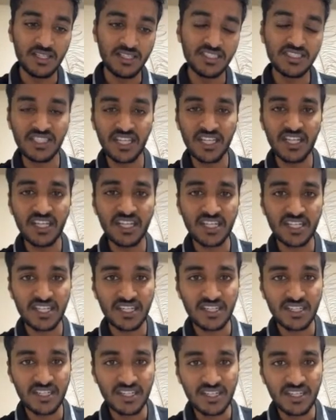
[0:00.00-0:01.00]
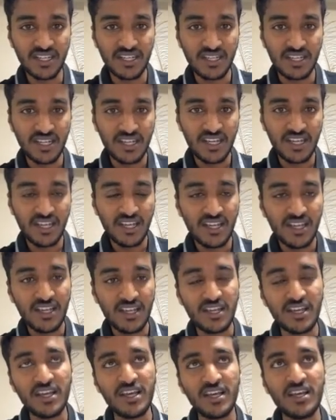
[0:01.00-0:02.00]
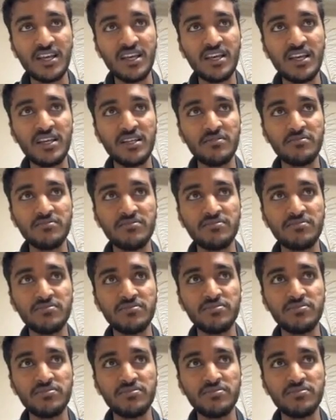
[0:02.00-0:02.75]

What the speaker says: senior. Uh,